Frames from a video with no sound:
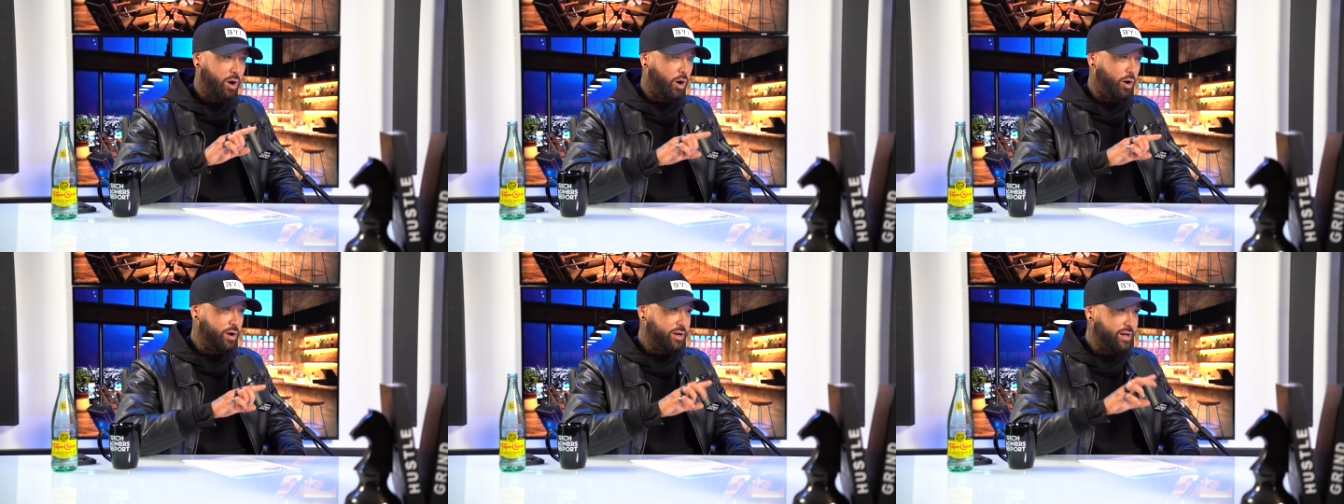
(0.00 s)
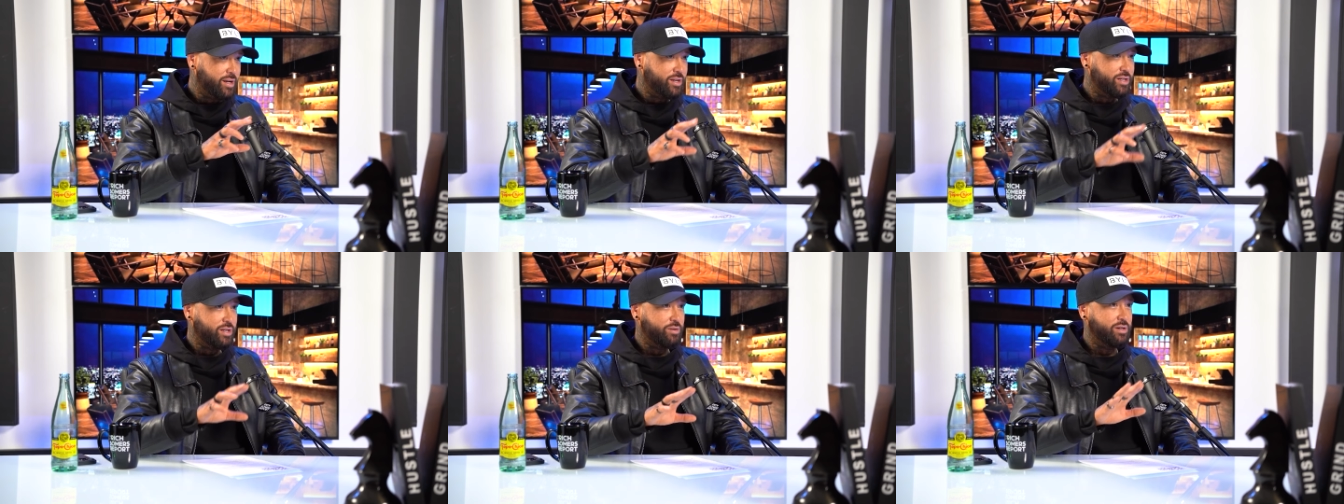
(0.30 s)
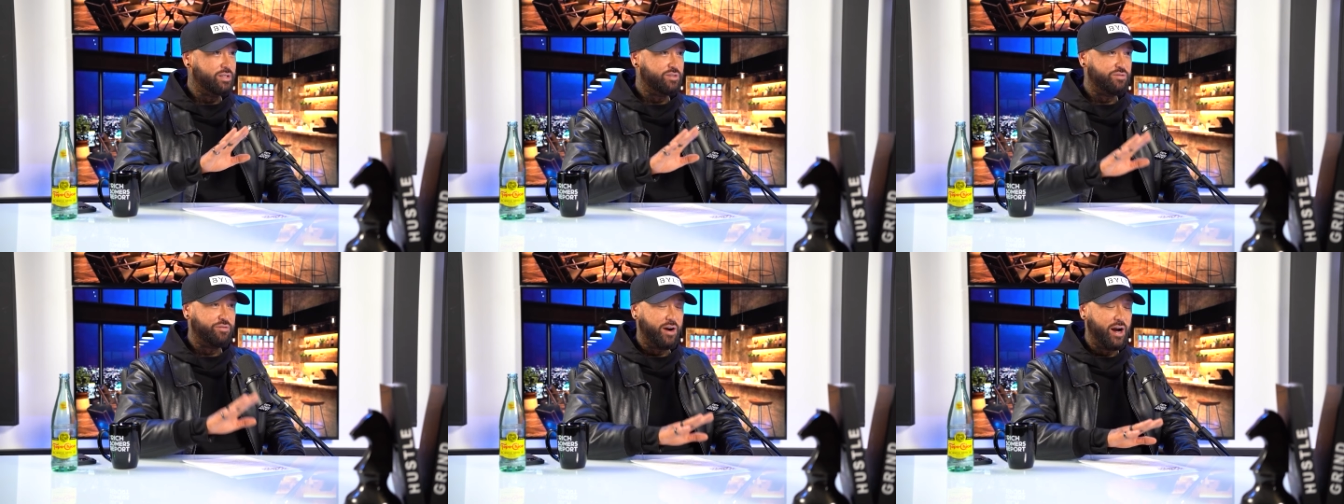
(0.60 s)
All you got to do
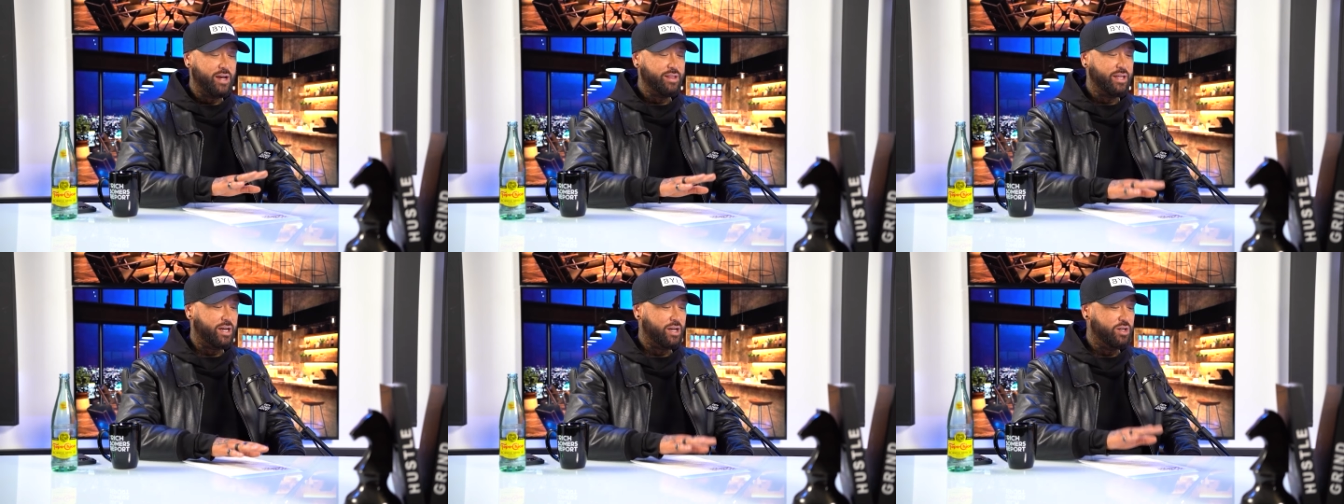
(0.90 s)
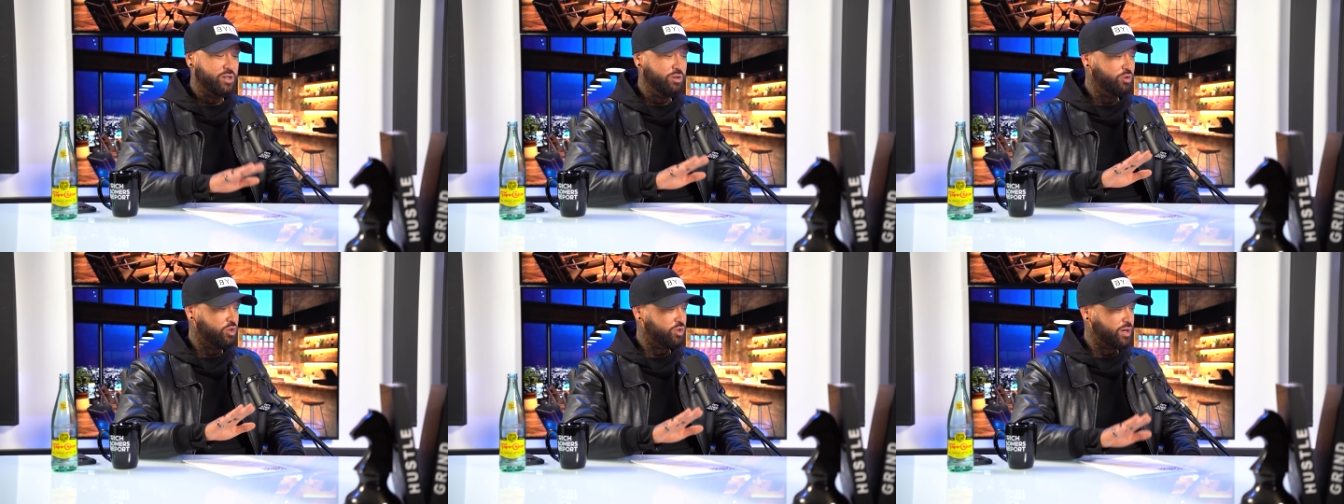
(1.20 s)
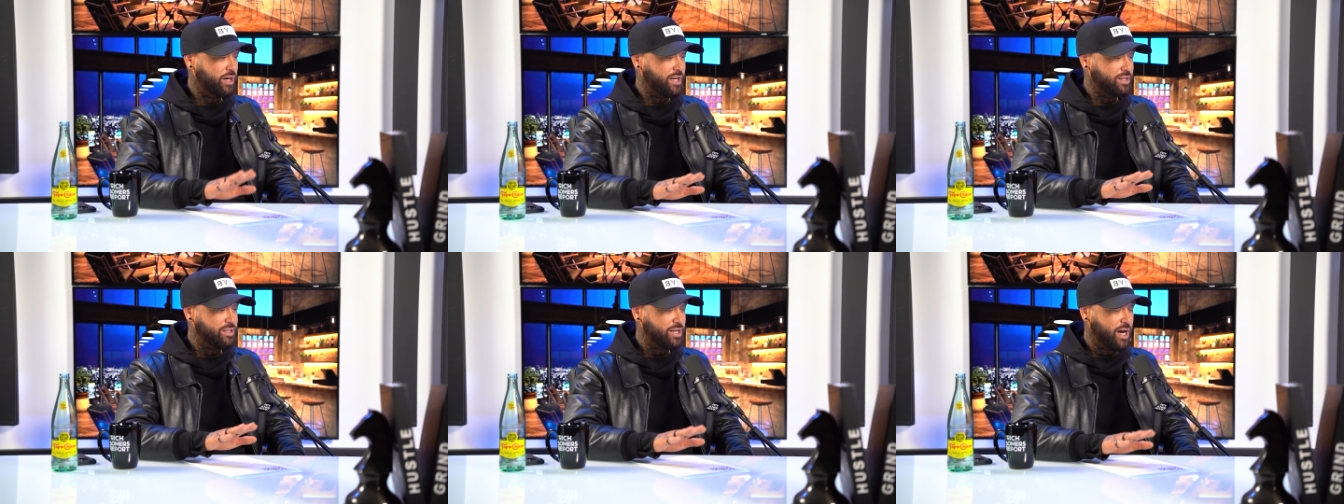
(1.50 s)
is find like a new
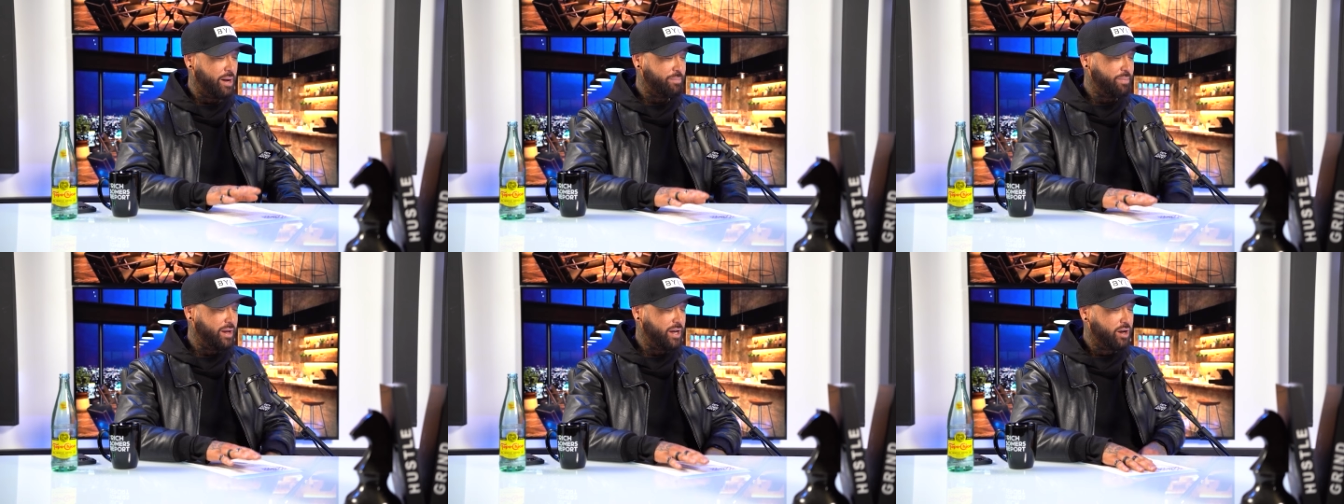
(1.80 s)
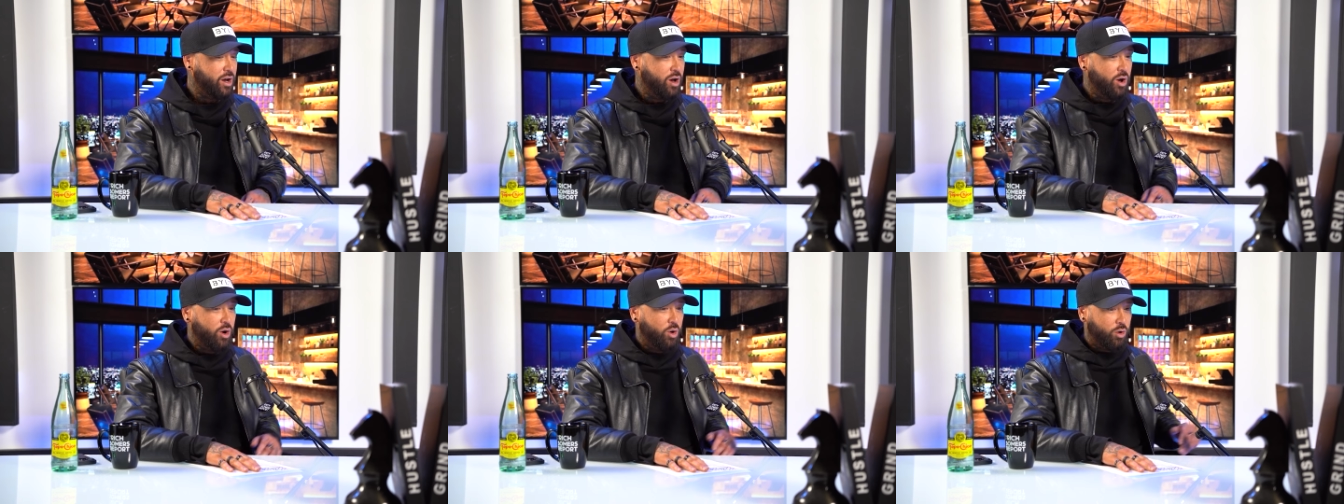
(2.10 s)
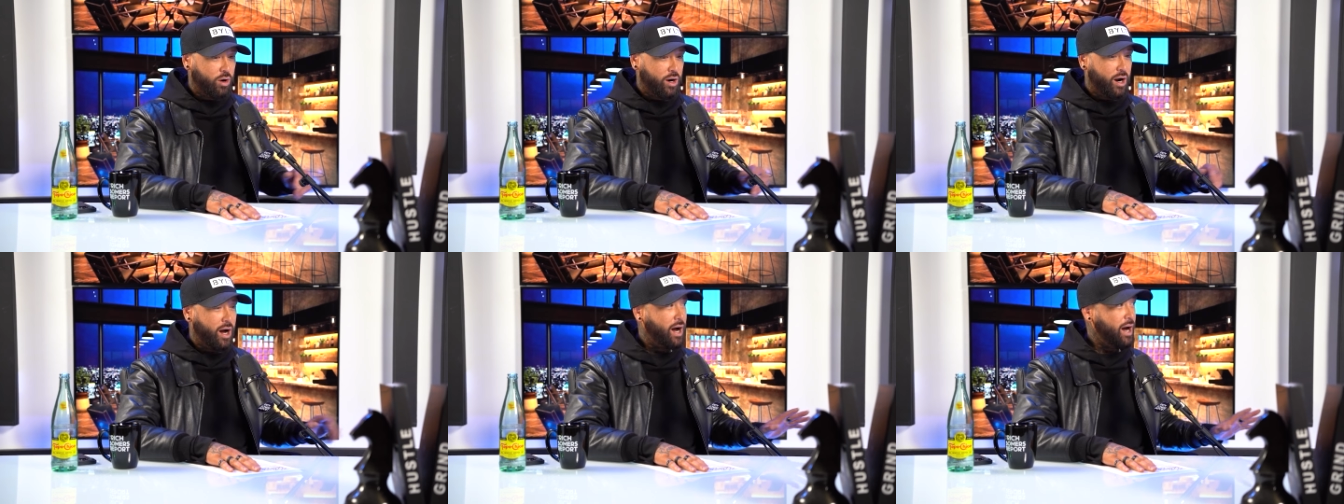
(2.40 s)
trending topic
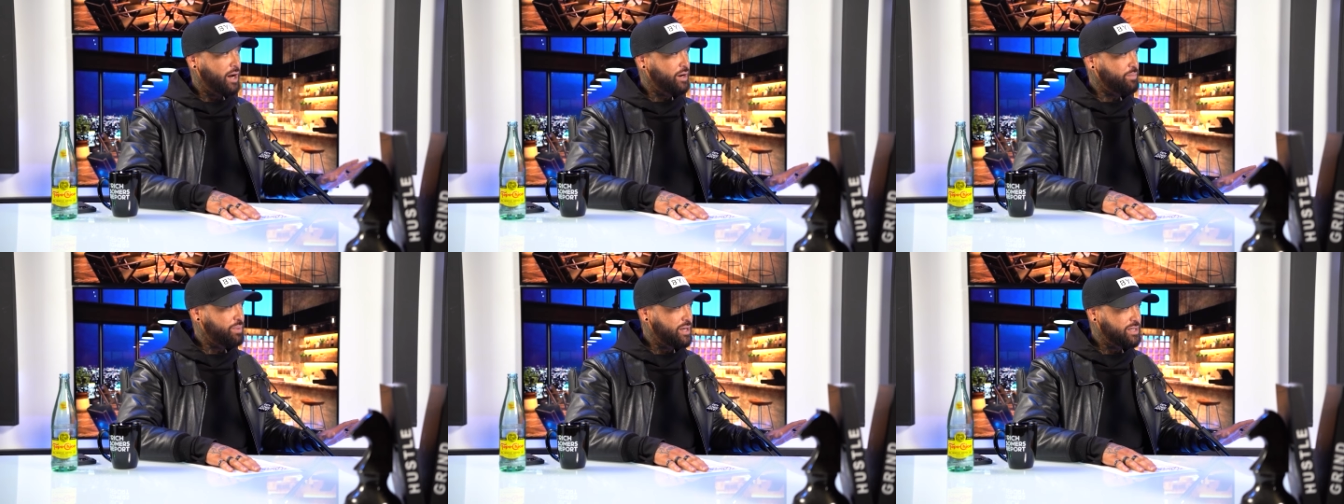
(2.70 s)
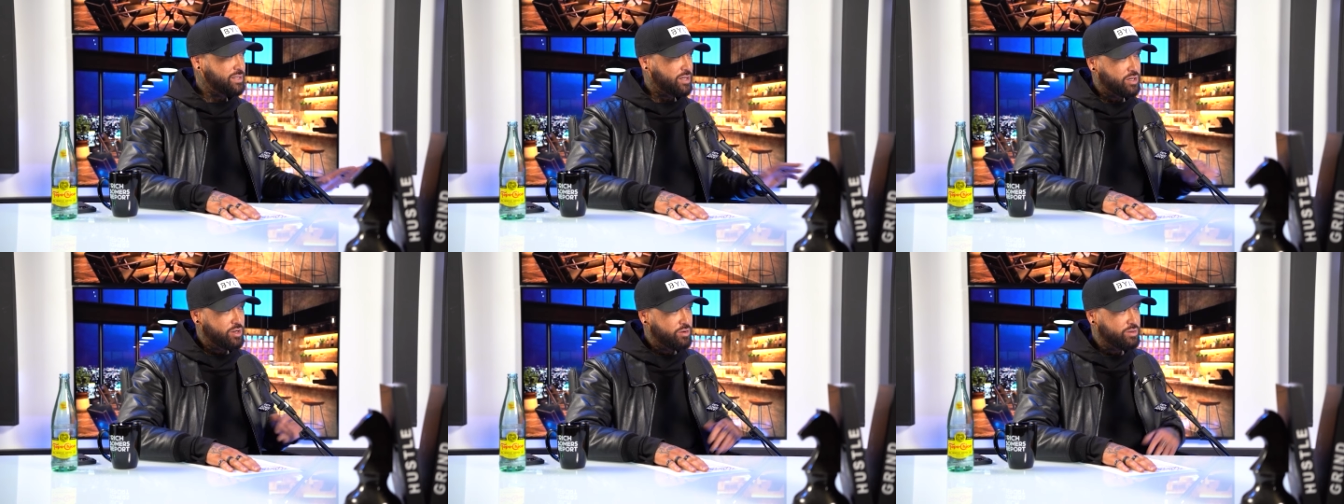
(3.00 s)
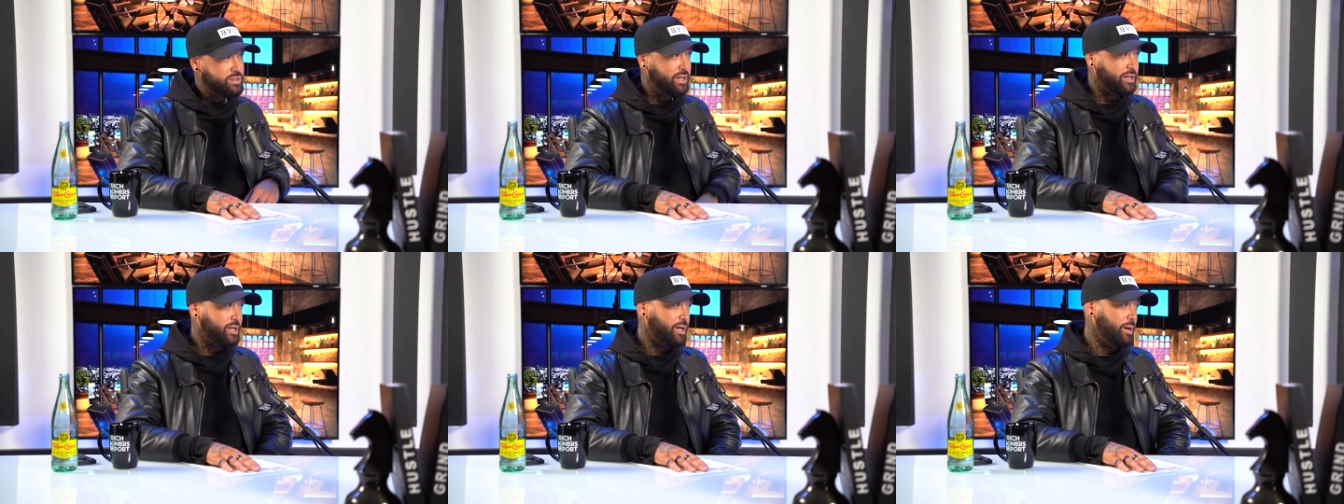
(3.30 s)
or a hot piece of
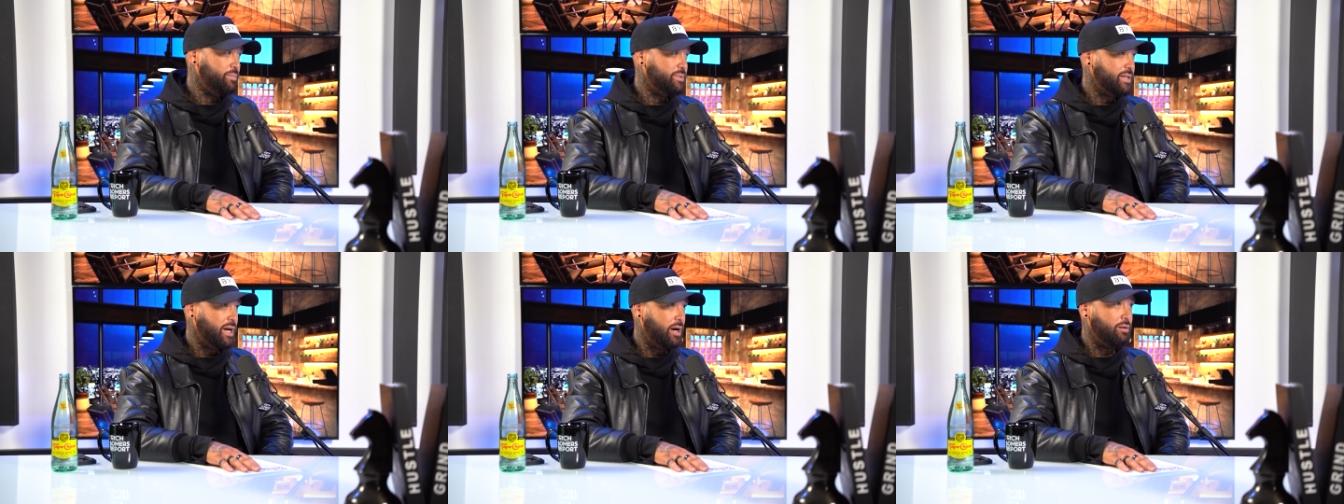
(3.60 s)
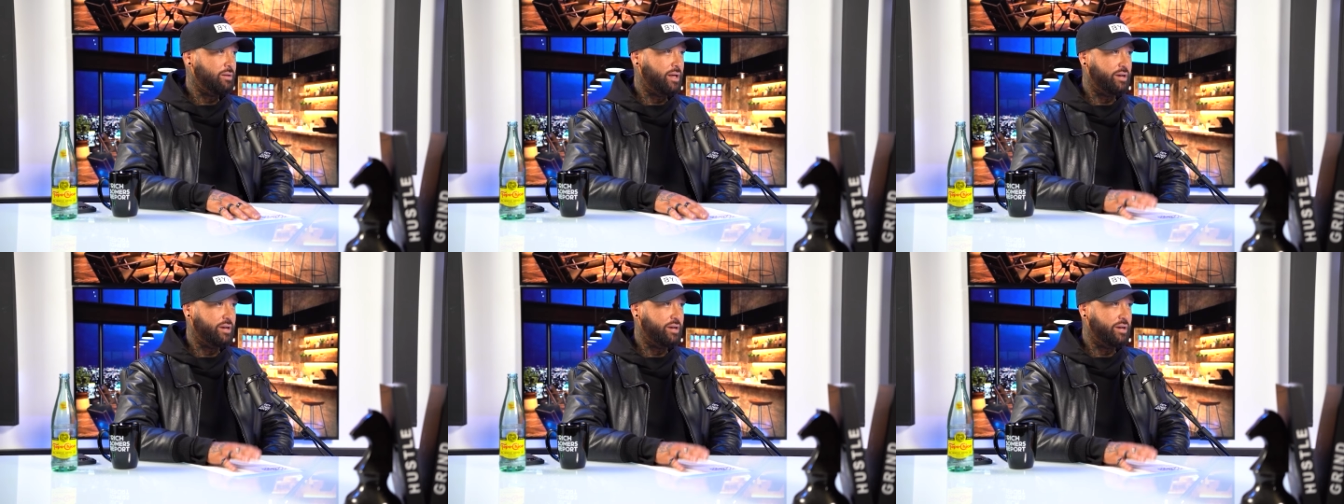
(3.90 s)
news that comes out.